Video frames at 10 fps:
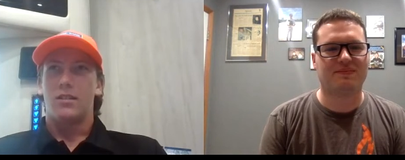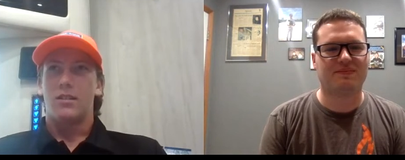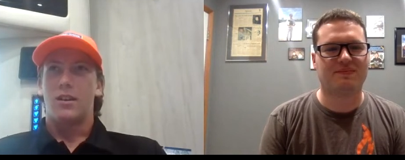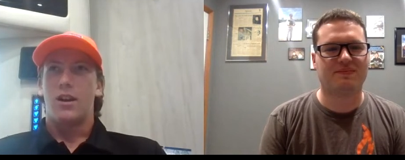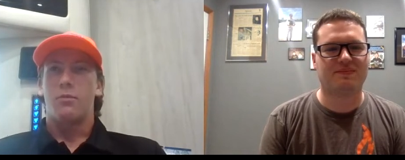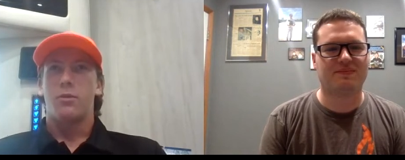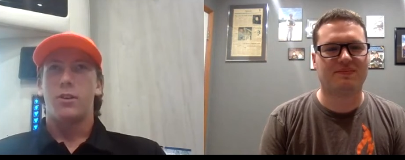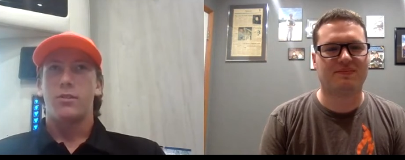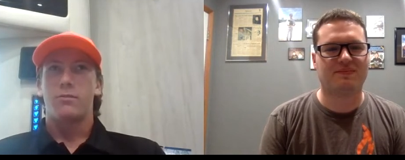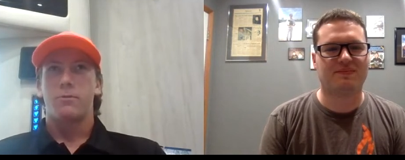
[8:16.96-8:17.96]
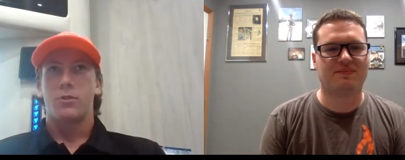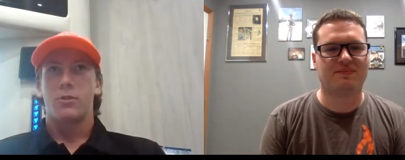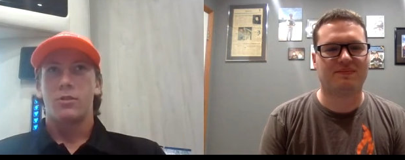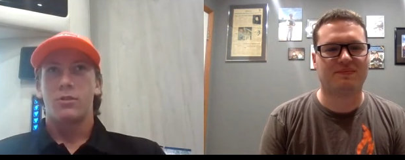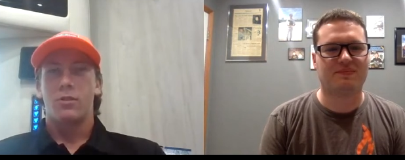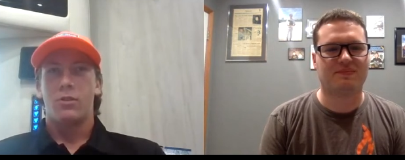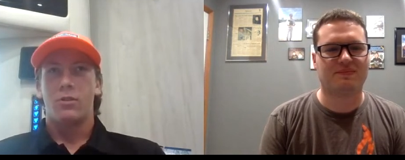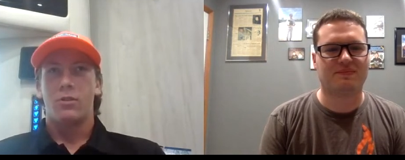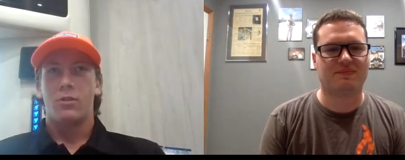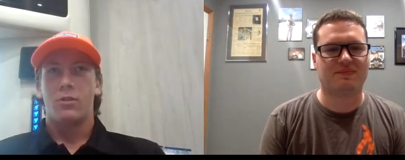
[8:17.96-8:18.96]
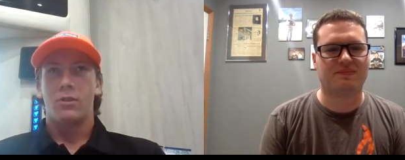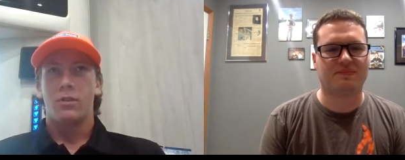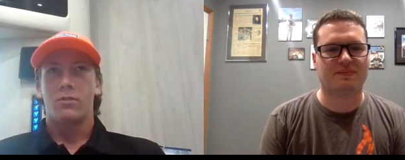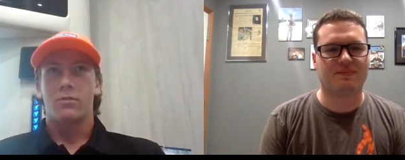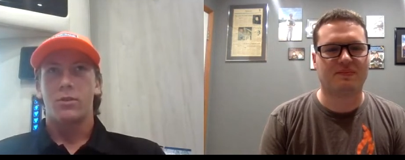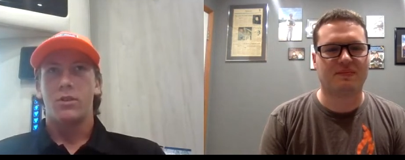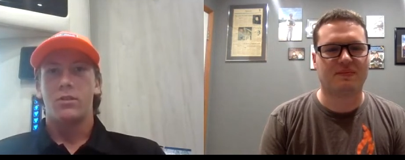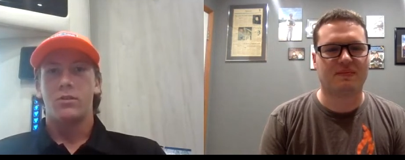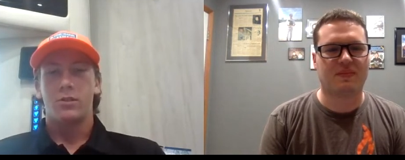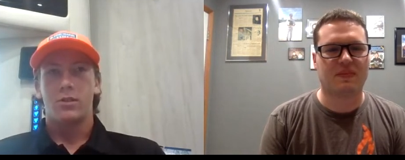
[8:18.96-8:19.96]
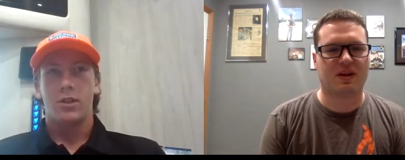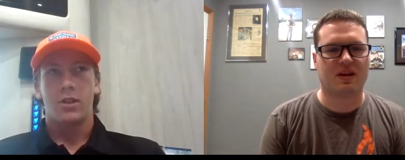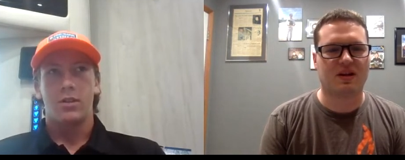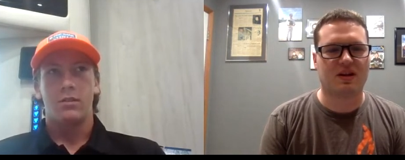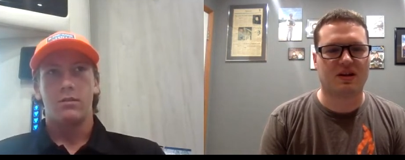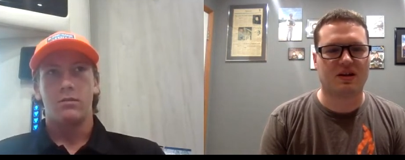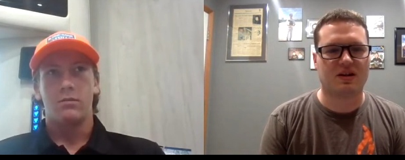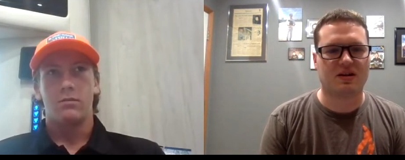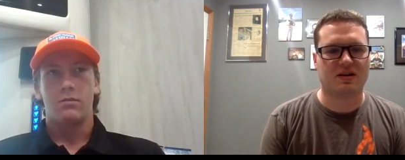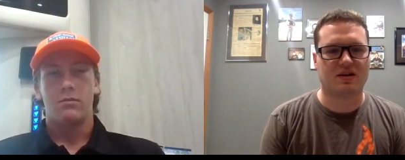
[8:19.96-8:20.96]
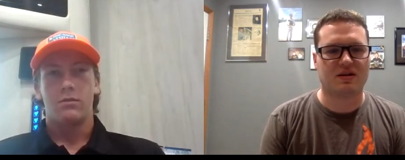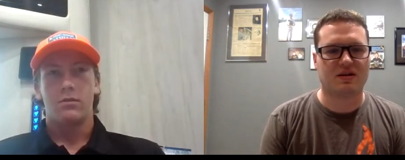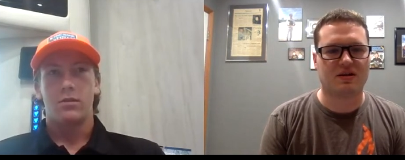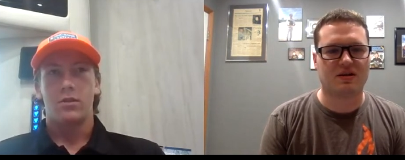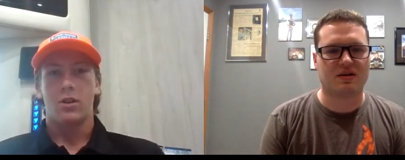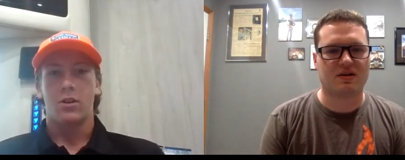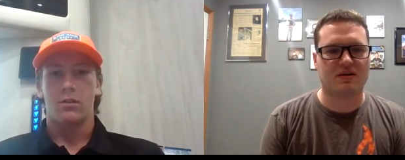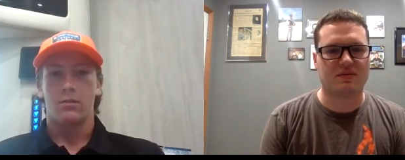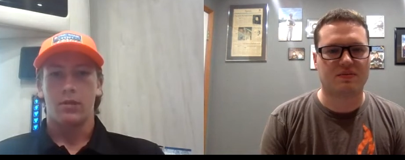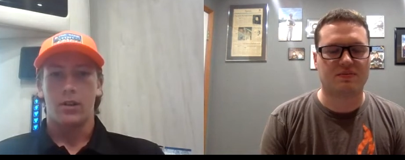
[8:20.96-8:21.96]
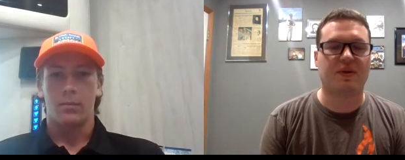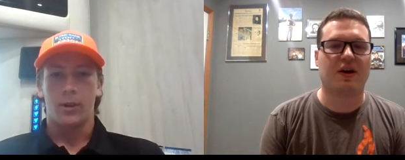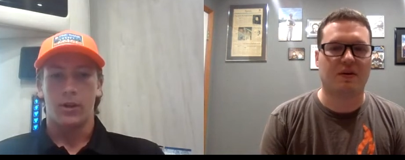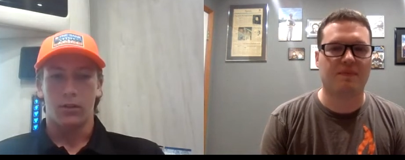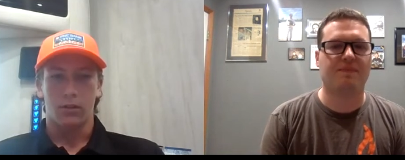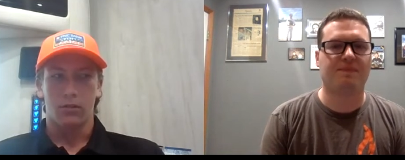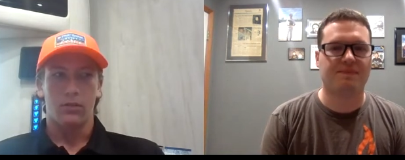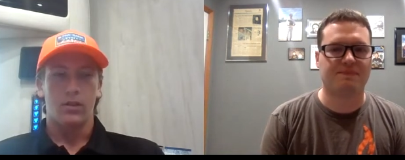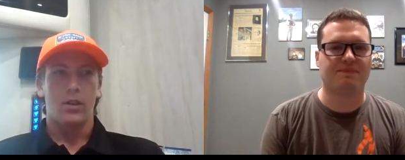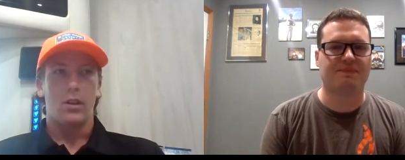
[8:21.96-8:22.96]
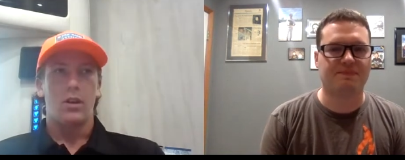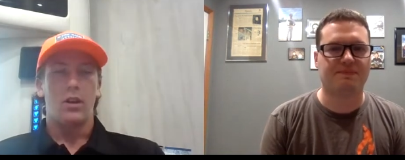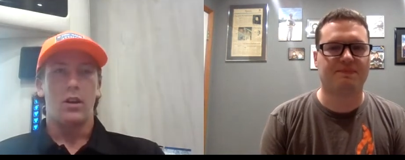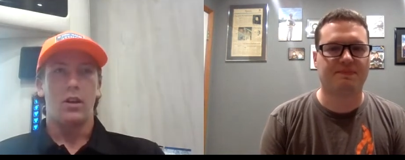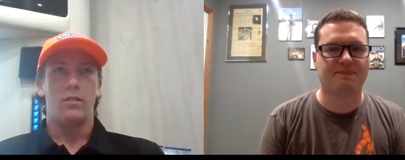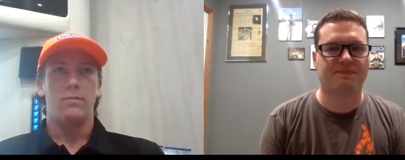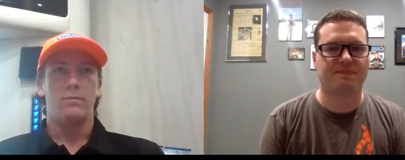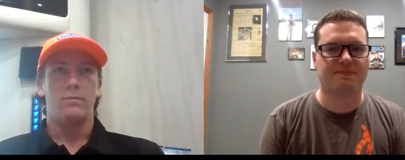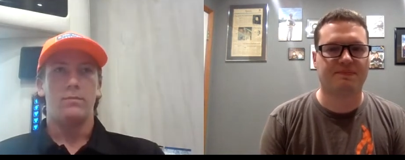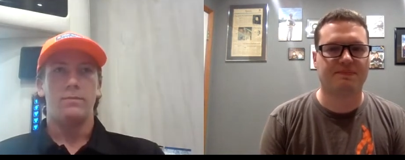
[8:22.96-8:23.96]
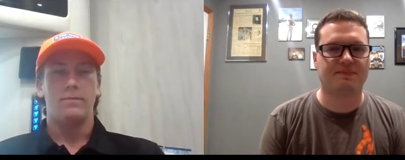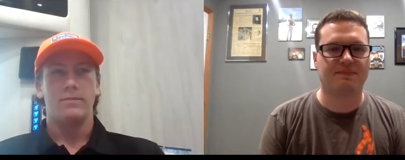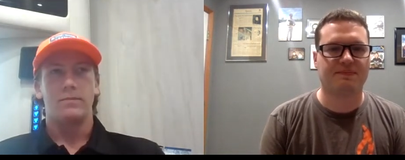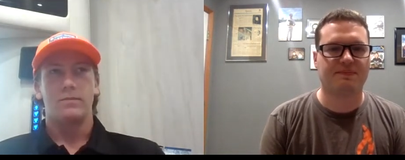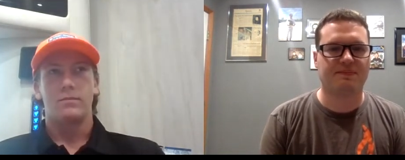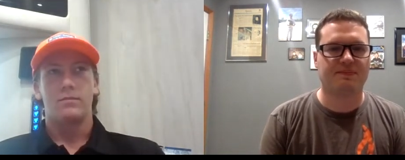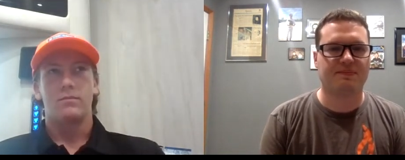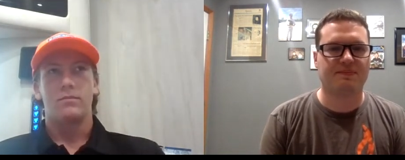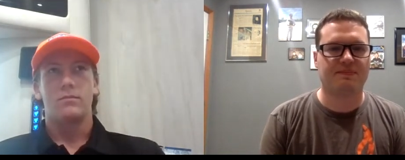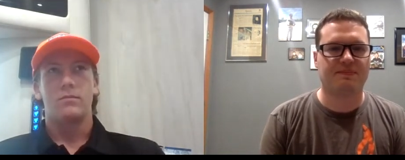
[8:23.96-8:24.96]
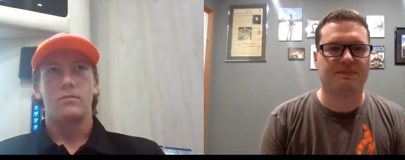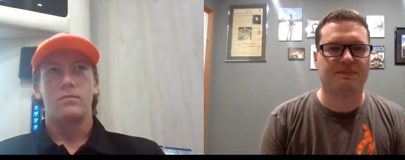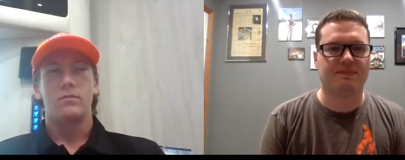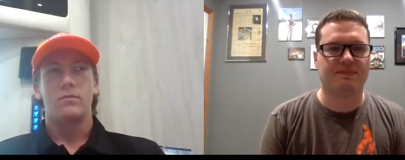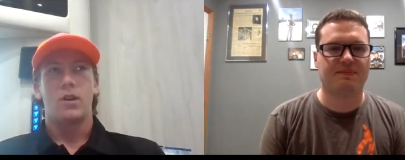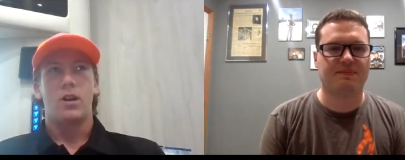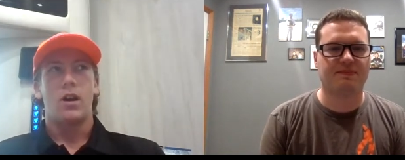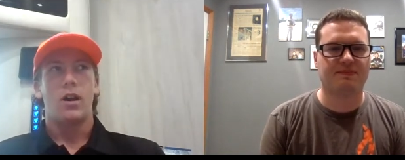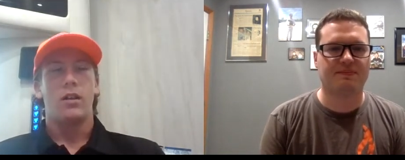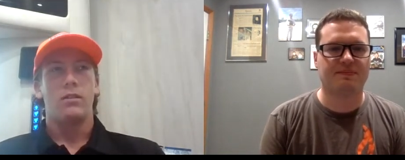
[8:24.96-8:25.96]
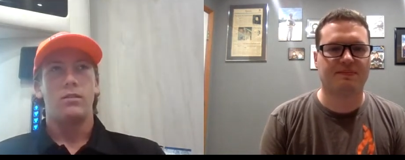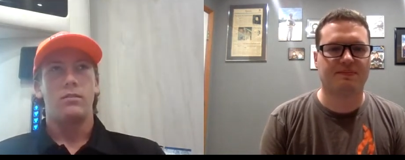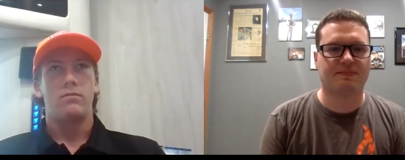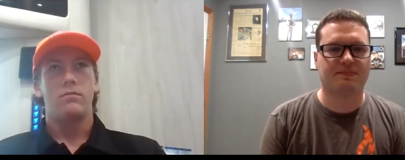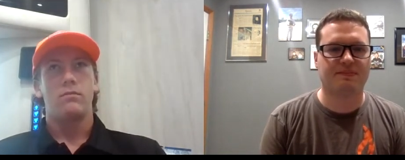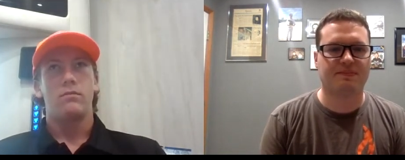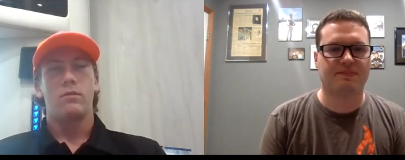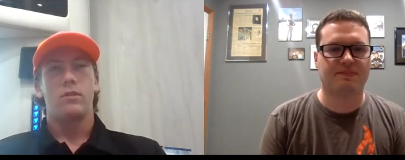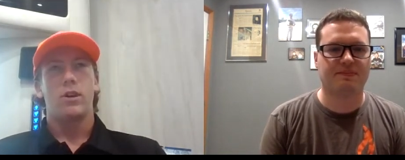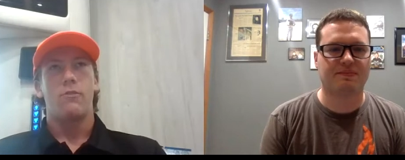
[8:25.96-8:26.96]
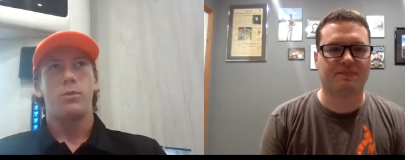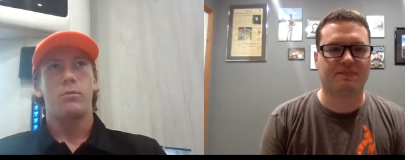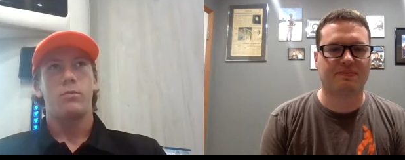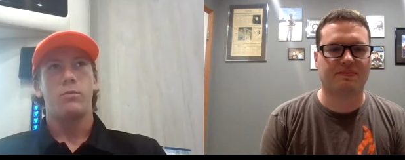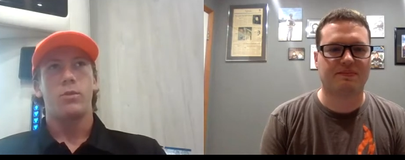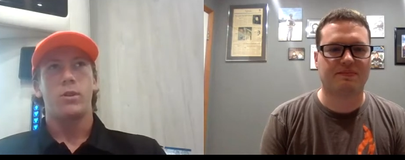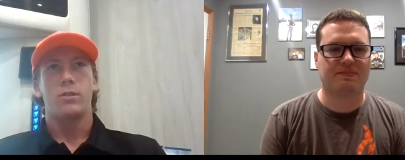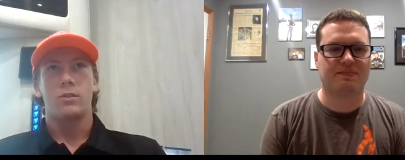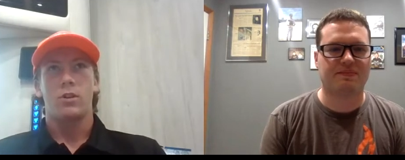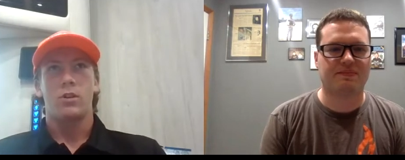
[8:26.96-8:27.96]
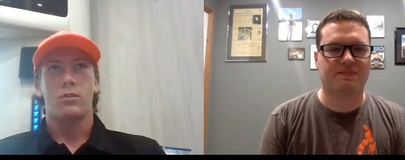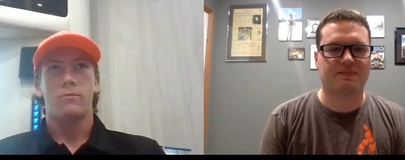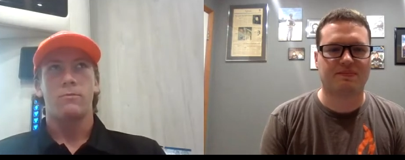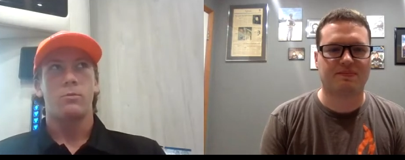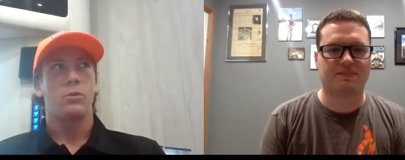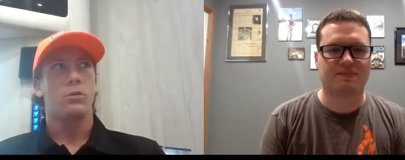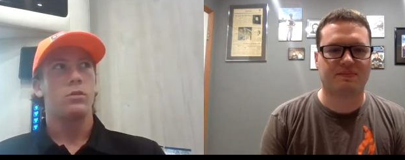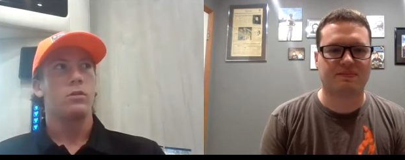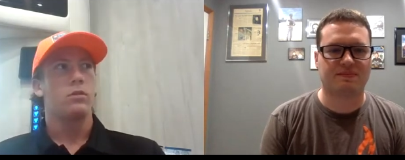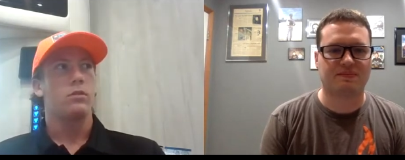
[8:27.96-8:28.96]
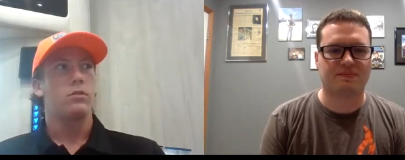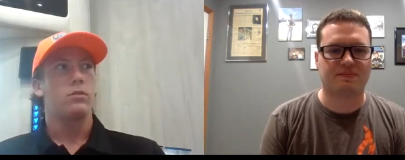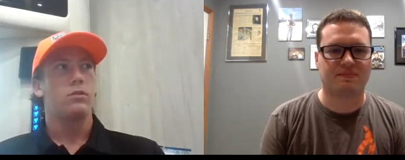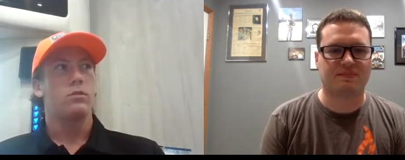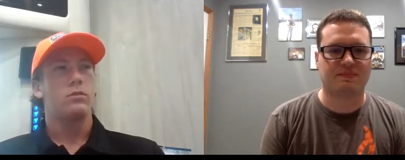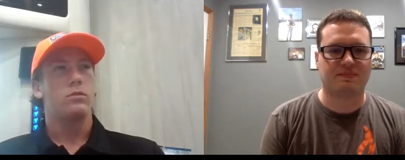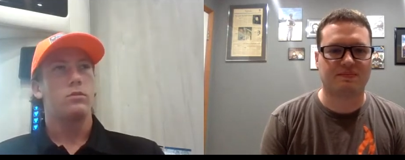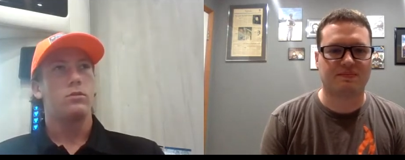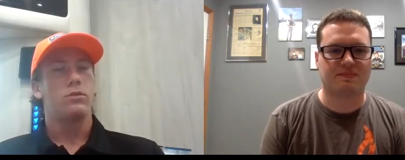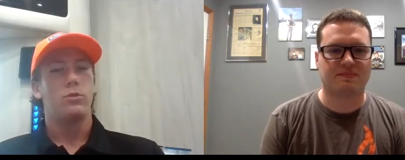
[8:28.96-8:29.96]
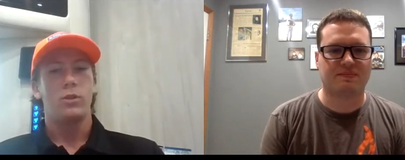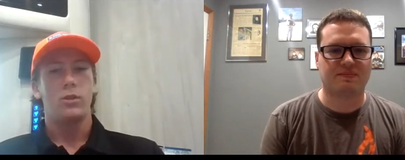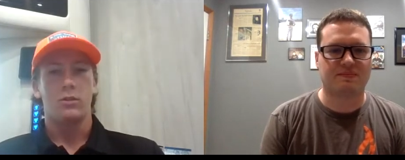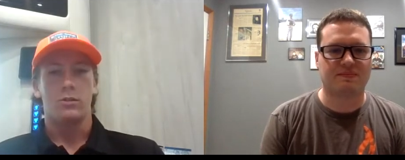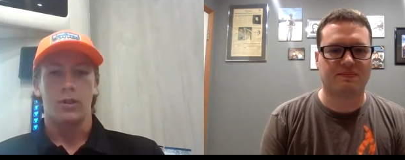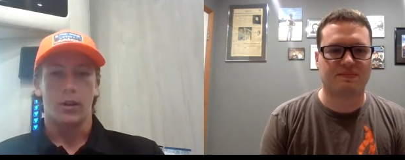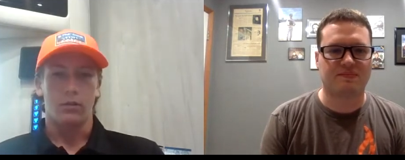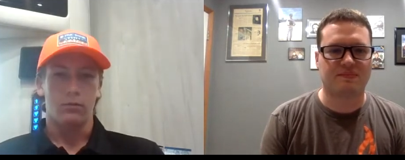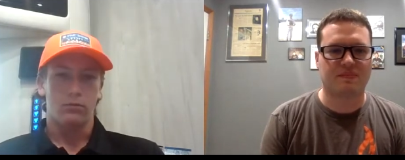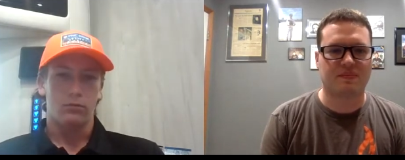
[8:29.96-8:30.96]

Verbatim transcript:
Speaker 1: I raced for only three years in karting in America. Mm-hmm. Um, I I've been racing cars for two years now.